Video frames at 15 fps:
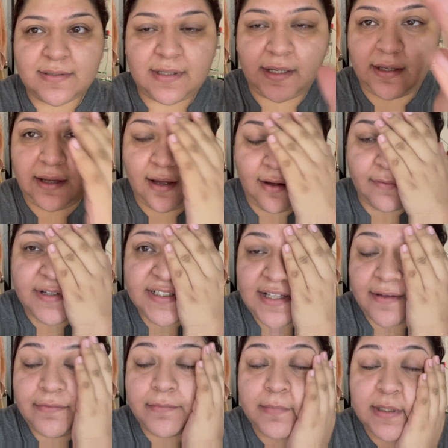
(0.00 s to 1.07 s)
Like, I always
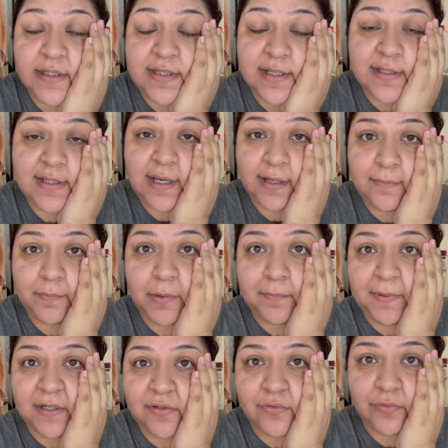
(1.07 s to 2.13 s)
have a mess. It's like
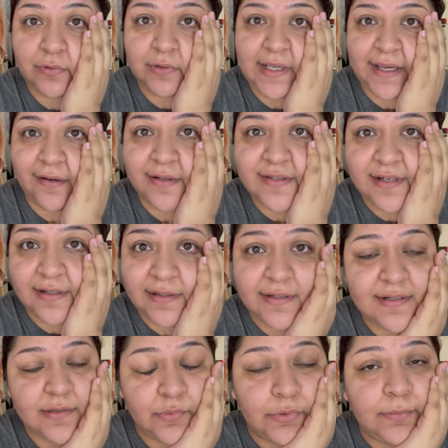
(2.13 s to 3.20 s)
perpetual chaos in
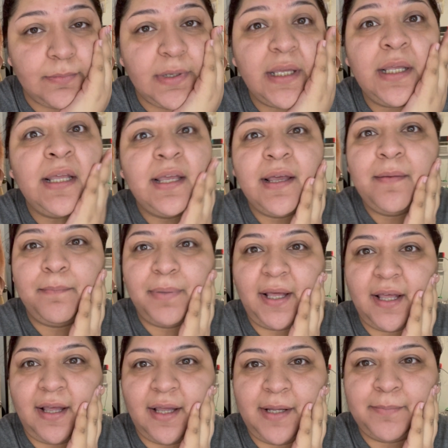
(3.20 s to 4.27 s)
this room.
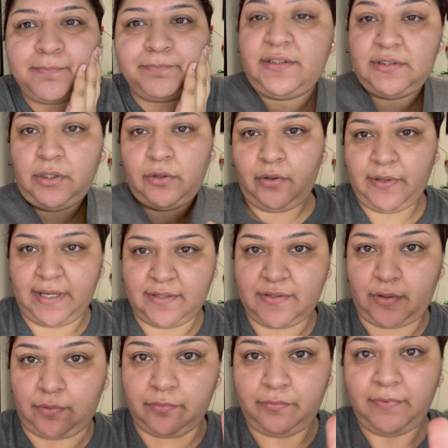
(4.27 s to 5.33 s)
But
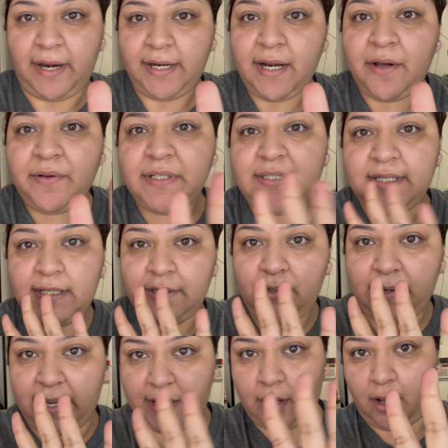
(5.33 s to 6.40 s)
so right now it's a little
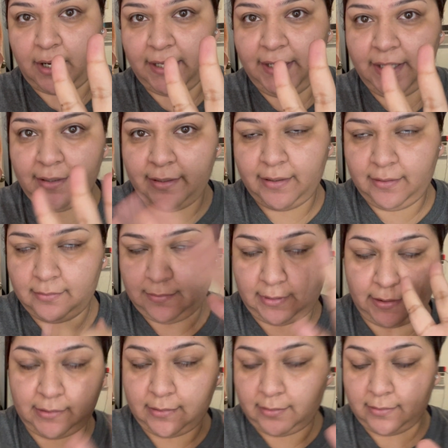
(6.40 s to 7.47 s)
chaotic,
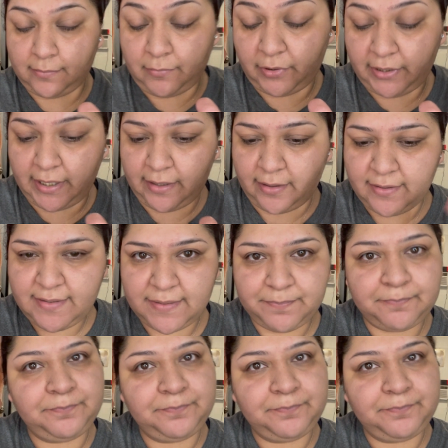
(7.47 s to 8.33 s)
like more chaos.